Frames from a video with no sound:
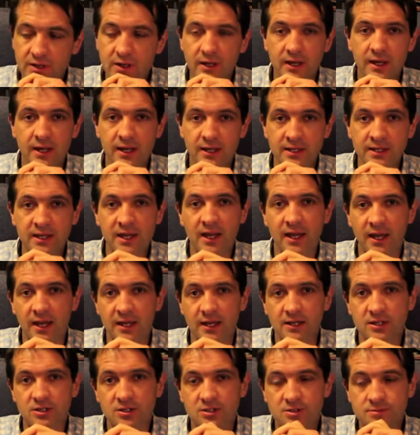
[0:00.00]
In
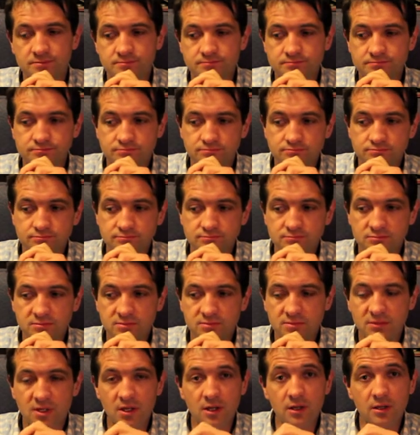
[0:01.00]
cats,
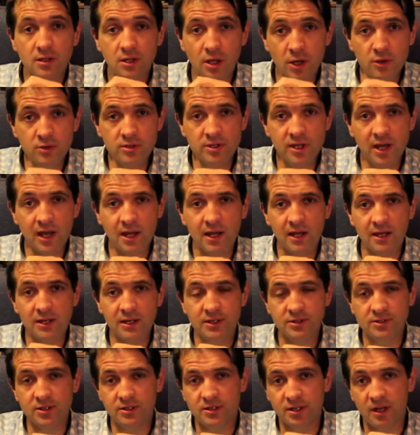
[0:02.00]
coat colour is
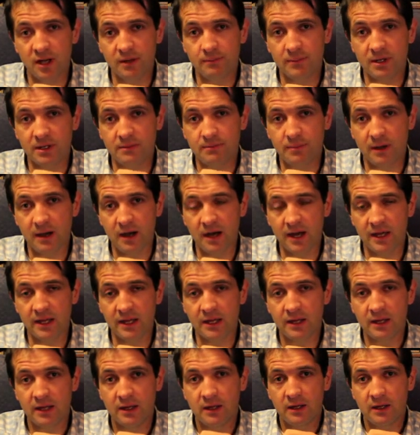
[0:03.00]
determined by